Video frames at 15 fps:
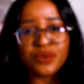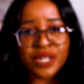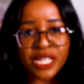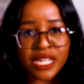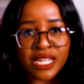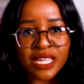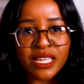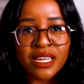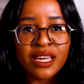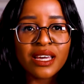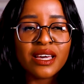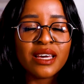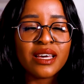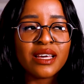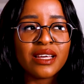really
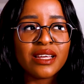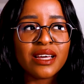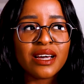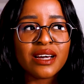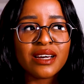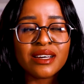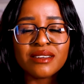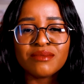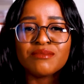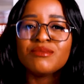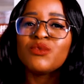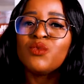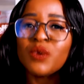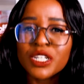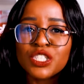
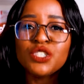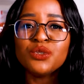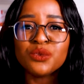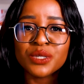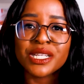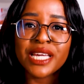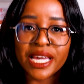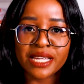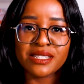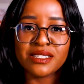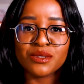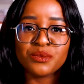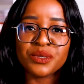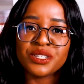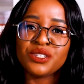what you would
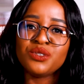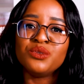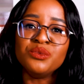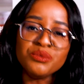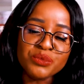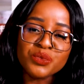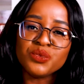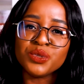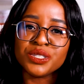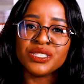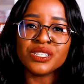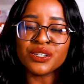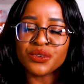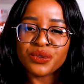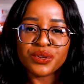get when you
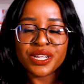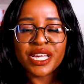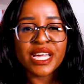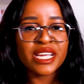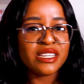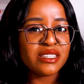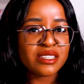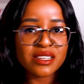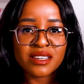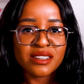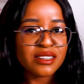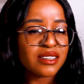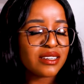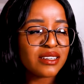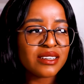would create
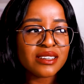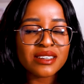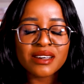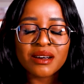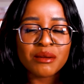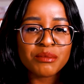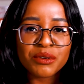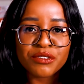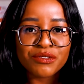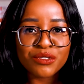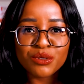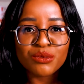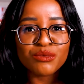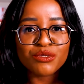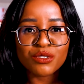a
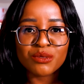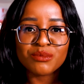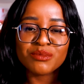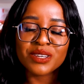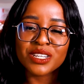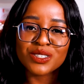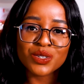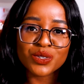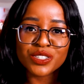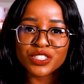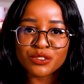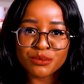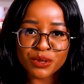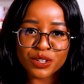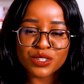perfume from an
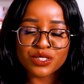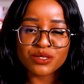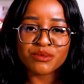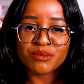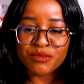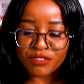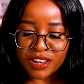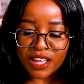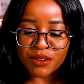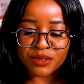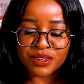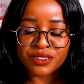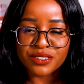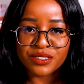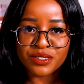orange blossom
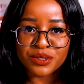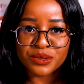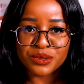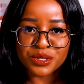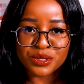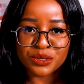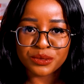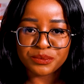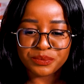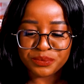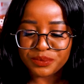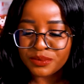flower, you know. So